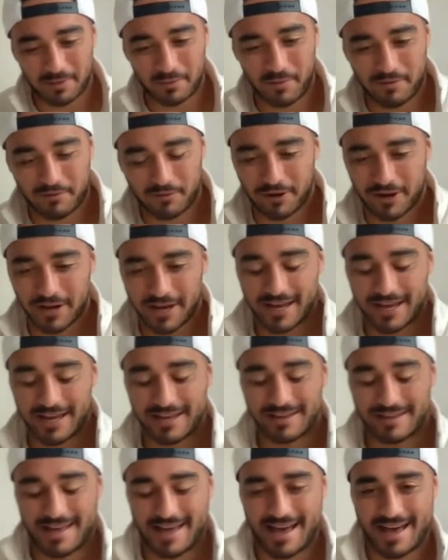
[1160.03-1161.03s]
We've got a,
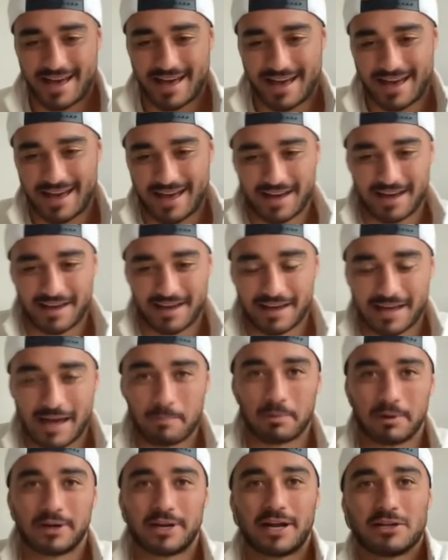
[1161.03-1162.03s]
uh, a
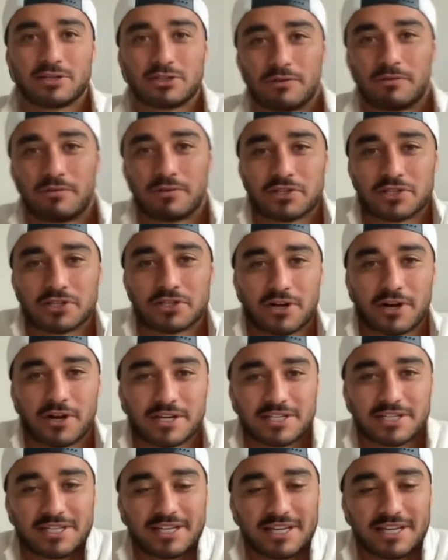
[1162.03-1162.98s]
couple of days off, which is nice.